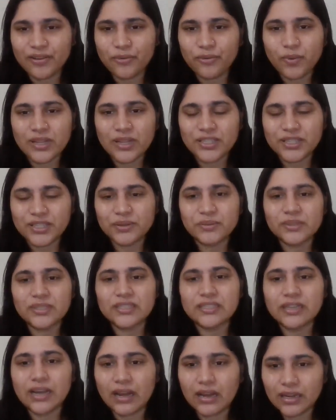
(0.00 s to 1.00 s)
Once you
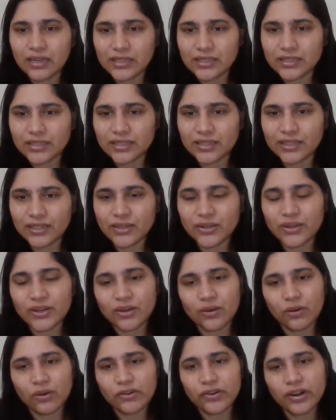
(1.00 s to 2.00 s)
start,
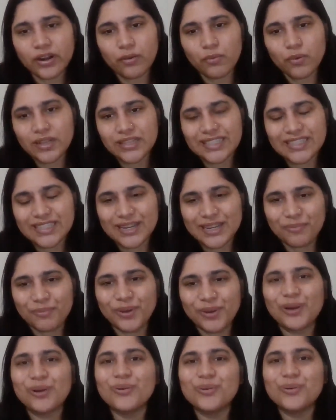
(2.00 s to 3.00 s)
you're already one step
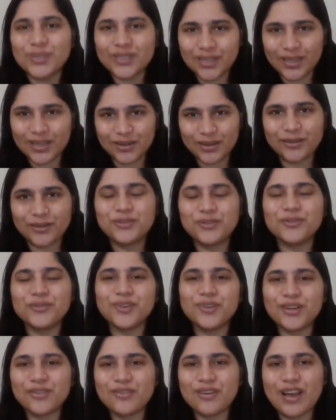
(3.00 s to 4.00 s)
closer to
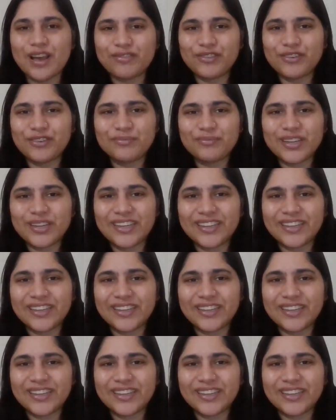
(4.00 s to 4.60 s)
where you have to be.